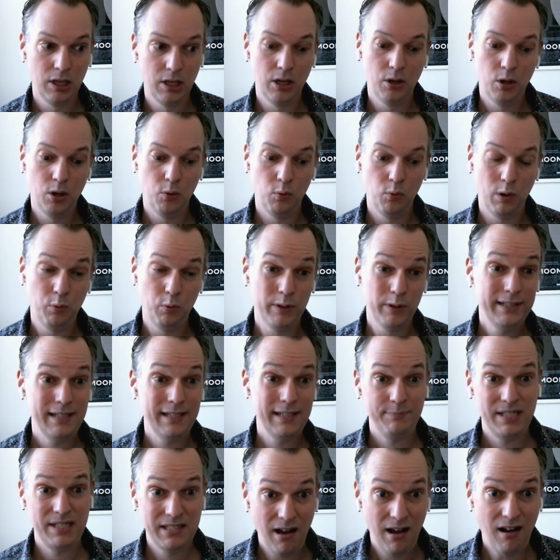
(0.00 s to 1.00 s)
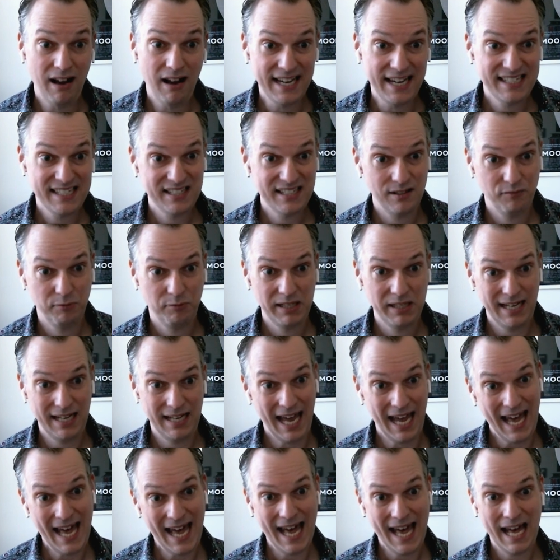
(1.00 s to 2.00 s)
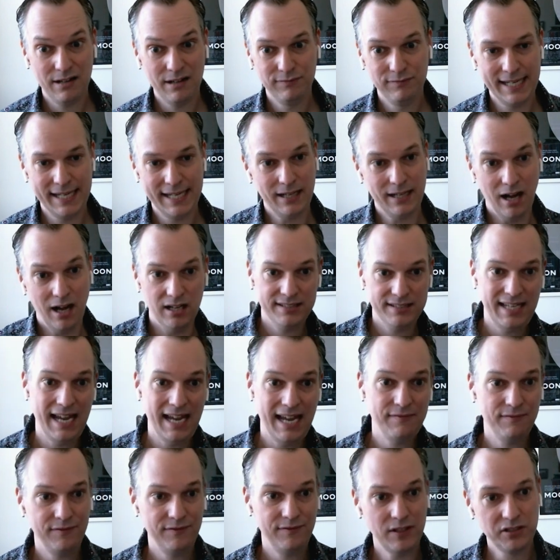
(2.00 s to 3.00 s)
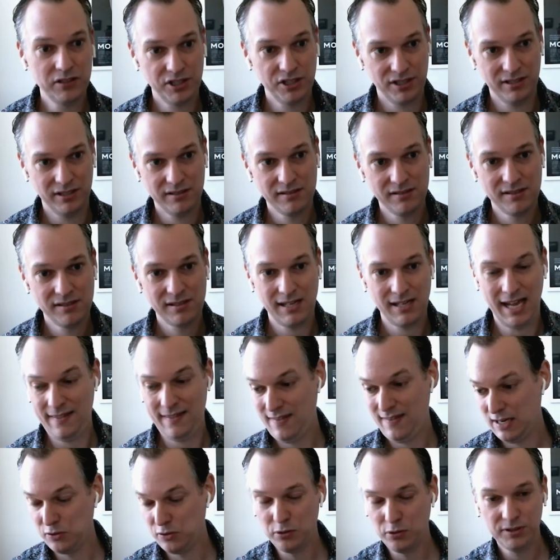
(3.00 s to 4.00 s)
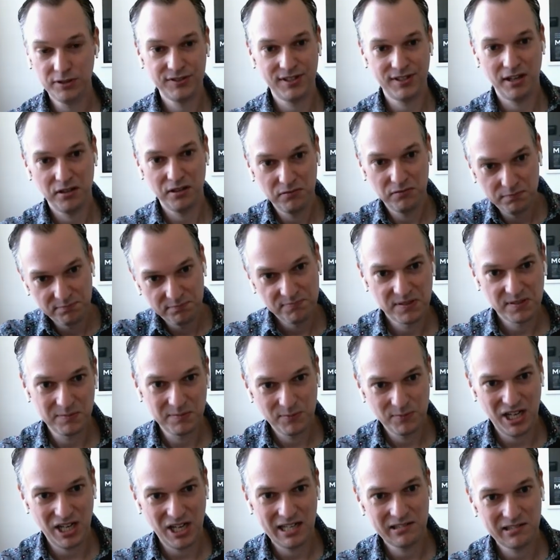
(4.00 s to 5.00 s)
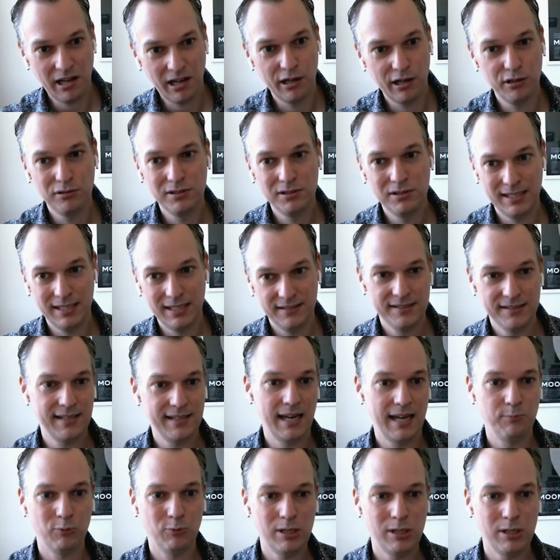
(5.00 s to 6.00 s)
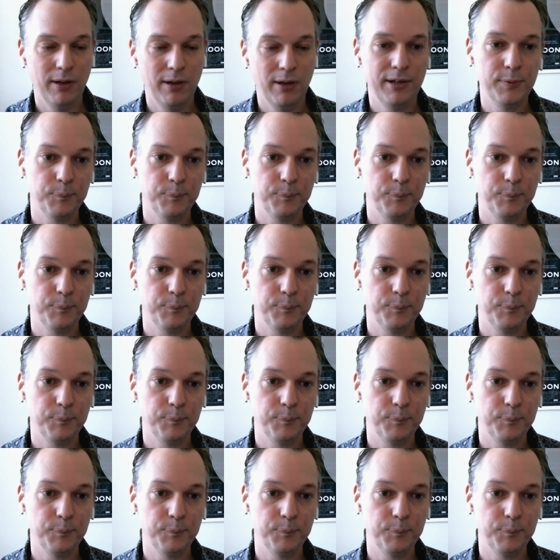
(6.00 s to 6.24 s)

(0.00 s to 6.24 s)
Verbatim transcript: Well, wouldn't it be nice if we could have, like, our 10 functions and then also some shared code in the same repo?